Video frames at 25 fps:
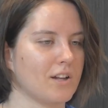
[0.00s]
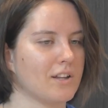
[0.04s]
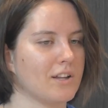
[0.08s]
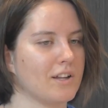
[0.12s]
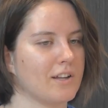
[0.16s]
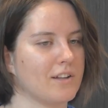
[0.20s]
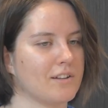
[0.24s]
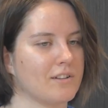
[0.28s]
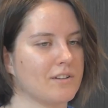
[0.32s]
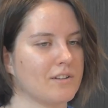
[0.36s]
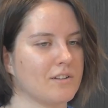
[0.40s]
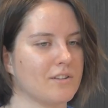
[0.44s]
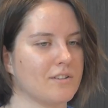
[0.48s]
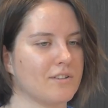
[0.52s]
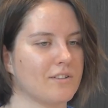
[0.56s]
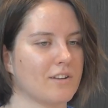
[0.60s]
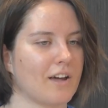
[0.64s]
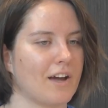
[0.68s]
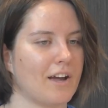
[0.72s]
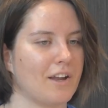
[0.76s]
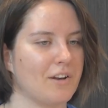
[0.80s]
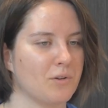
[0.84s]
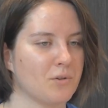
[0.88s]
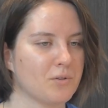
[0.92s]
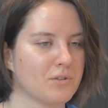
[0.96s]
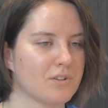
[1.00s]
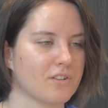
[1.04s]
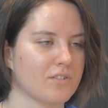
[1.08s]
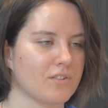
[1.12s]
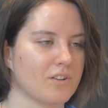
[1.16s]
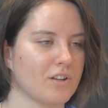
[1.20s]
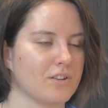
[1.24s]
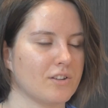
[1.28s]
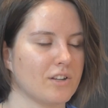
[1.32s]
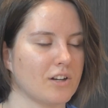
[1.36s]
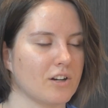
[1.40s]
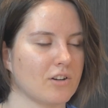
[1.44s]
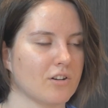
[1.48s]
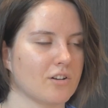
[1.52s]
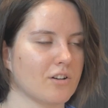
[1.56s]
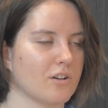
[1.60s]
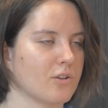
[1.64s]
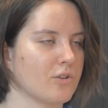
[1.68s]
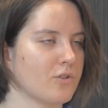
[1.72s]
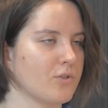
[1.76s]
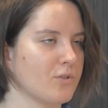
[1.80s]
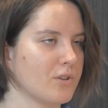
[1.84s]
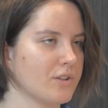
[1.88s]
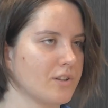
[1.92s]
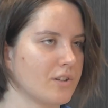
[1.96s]
And I noticed that there are
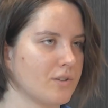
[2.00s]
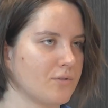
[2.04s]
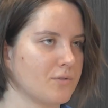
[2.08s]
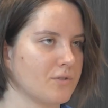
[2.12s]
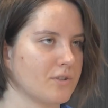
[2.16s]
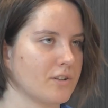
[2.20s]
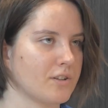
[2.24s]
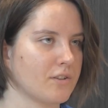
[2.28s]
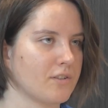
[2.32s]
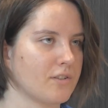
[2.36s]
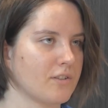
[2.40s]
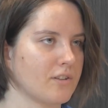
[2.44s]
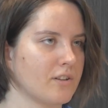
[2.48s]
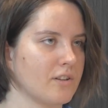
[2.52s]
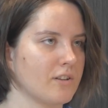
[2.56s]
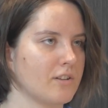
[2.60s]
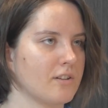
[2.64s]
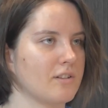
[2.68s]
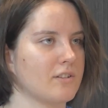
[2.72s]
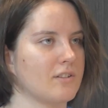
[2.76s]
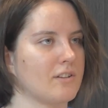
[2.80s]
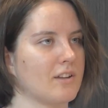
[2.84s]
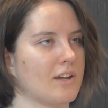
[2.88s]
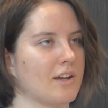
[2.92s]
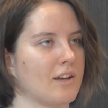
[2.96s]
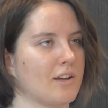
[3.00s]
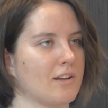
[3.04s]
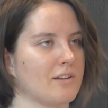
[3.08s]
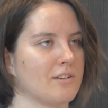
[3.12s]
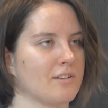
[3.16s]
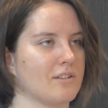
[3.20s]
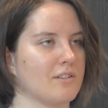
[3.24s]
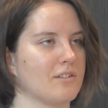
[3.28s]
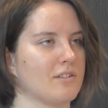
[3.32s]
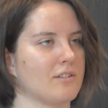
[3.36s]
cultural differences and